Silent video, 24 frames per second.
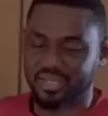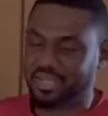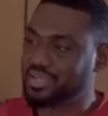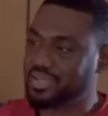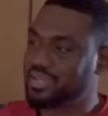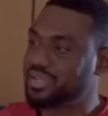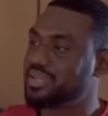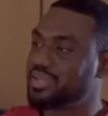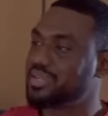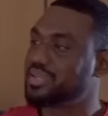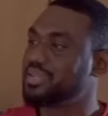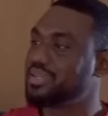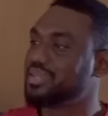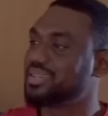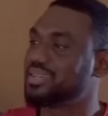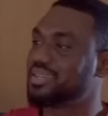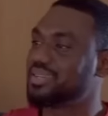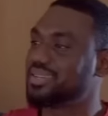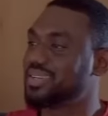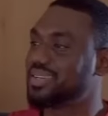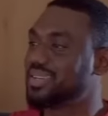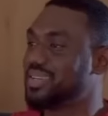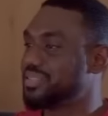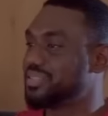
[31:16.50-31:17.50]
a
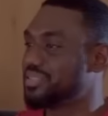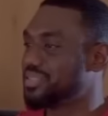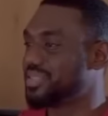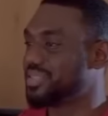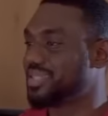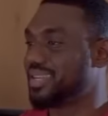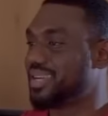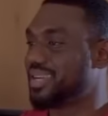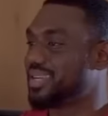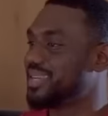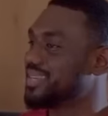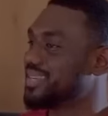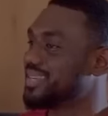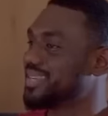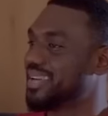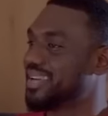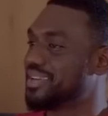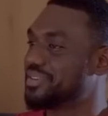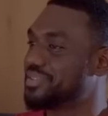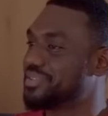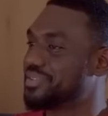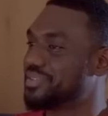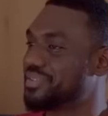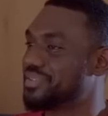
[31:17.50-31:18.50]
little tired.
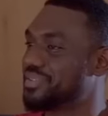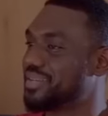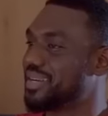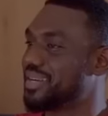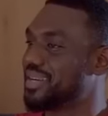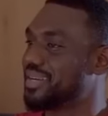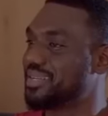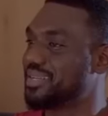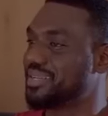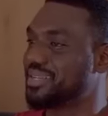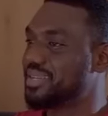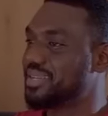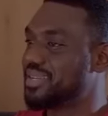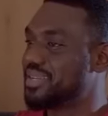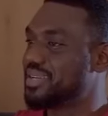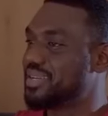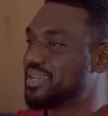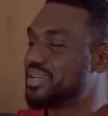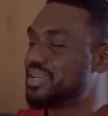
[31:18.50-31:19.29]
I don't know why,